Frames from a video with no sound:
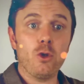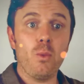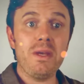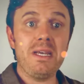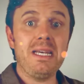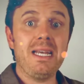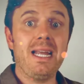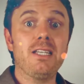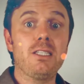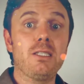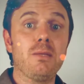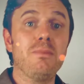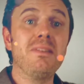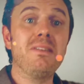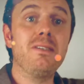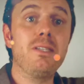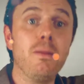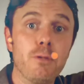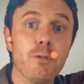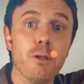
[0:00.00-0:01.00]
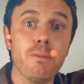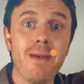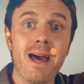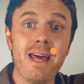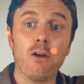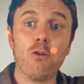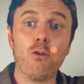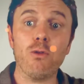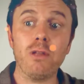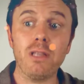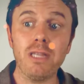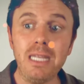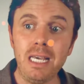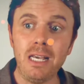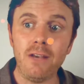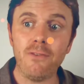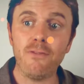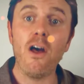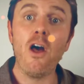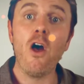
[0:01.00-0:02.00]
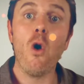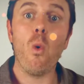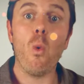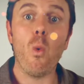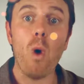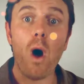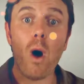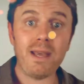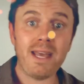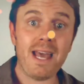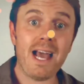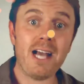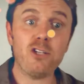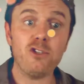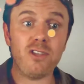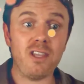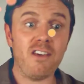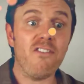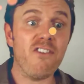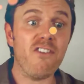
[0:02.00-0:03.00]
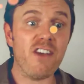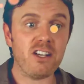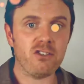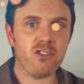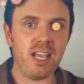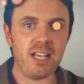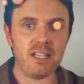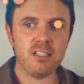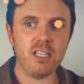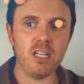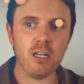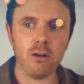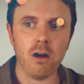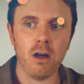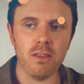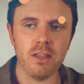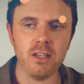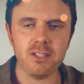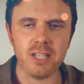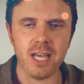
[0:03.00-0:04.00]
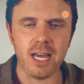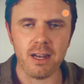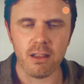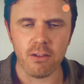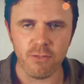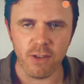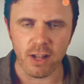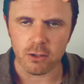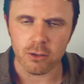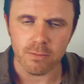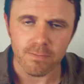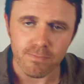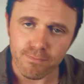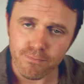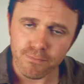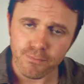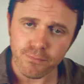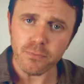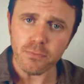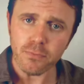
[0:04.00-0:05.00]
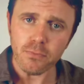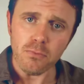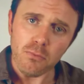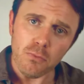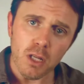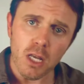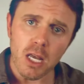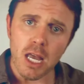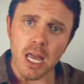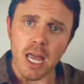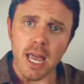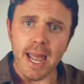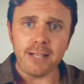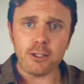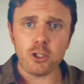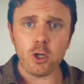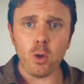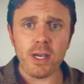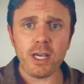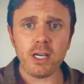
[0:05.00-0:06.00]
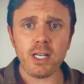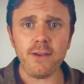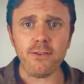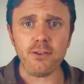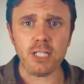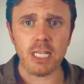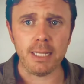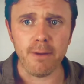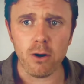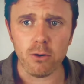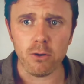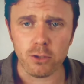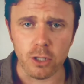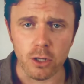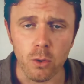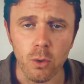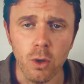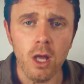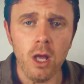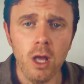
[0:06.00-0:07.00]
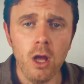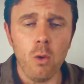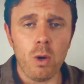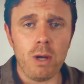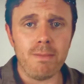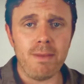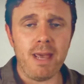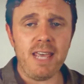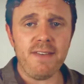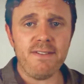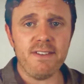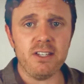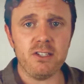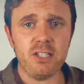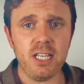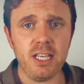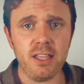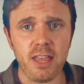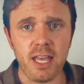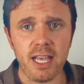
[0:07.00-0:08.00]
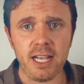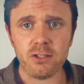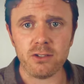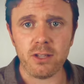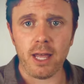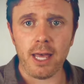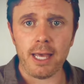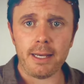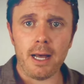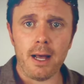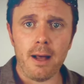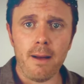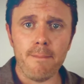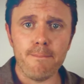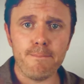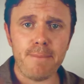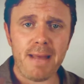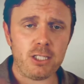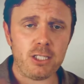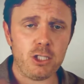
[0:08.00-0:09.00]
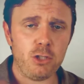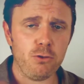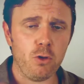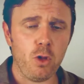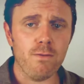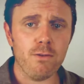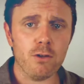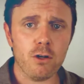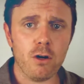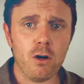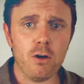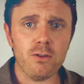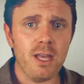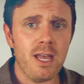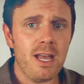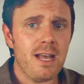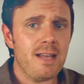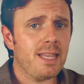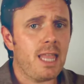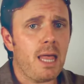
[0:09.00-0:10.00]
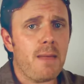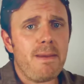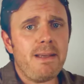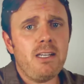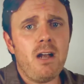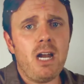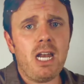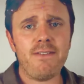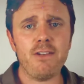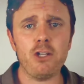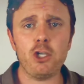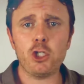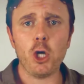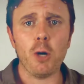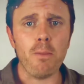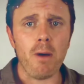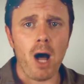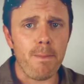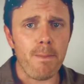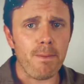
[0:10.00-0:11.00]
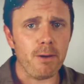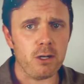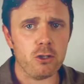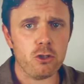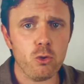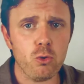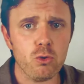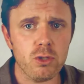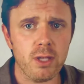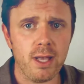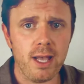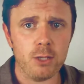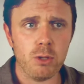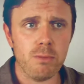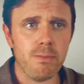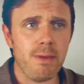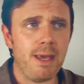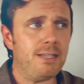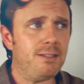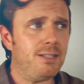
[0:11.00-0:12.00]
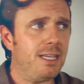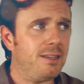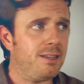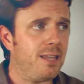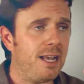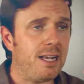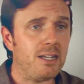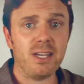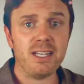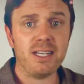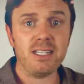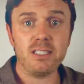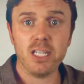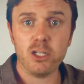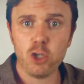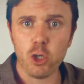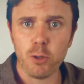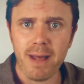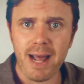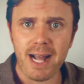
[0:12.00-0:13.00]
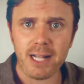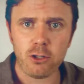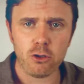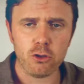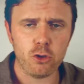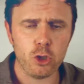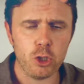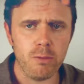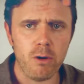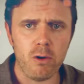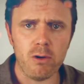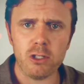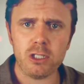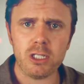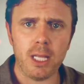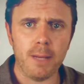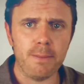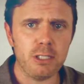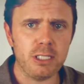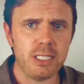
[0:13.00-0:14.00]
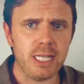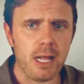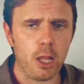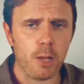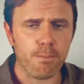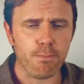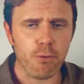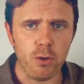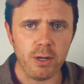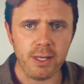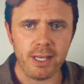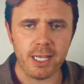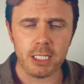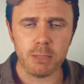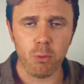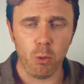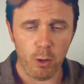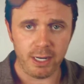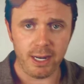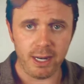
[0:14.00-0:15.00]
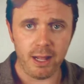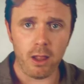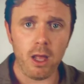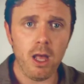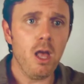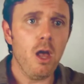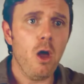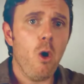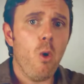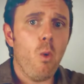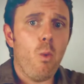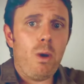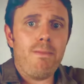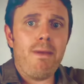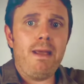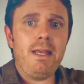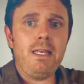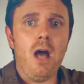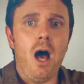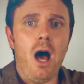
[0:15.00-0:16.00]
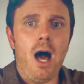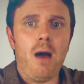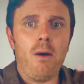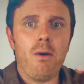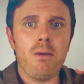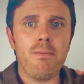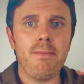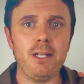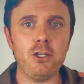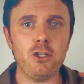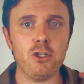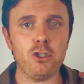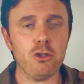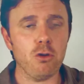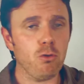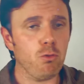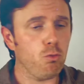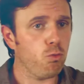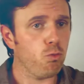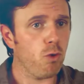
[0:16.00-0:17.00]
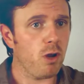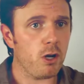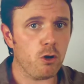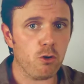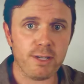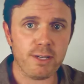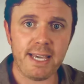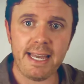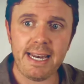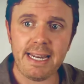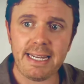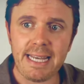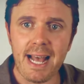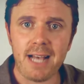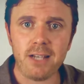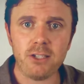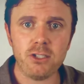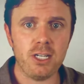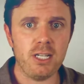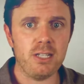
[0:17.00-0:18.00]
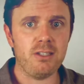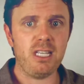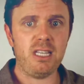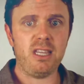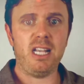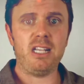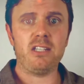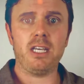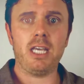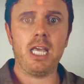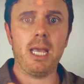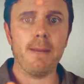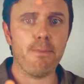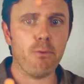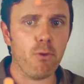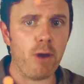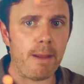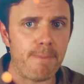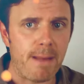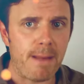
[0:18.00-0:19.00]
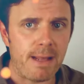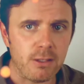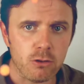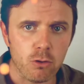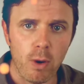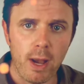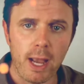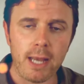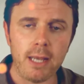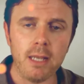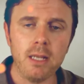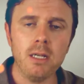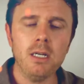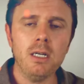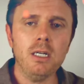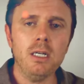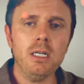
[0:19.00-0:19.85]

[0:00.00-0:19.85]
so we can get some symptomatic relief while we actually fix things here on this side of the fence. And so we could have SIBO too. We may even see things like bacterial overgrowth. That may not even show up on a stool test. We may see things like Citrobacter, Pseudomonas, Klebsiella, Proteus, Morganella. We may not. We may just run an organic acid and see things like hippurate, benzoate,